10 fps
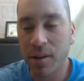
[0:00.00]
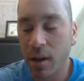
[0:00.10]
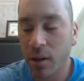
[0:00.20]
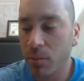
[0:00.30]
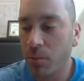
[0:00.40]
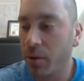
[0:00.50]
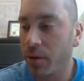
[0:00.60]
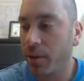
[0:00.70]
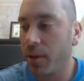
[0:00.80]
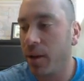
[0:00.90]
The other
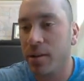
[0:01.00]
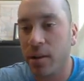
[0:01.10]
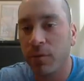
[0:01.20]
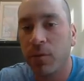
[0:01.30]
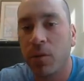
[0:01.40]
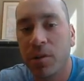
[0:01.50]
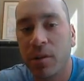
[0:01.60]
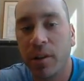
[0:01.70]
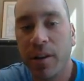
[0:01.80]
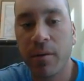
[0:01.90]
important thing is,
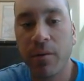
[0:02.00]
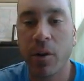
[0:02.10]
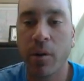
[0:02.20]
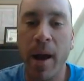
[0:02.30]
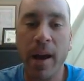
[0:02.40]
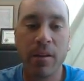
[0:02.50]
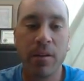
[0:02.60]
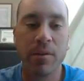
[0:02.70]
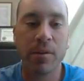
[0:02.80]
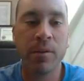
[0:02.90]
unfortunately, if you're a Mac
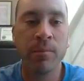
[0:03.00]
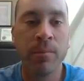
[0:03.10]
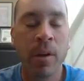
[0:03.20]
user,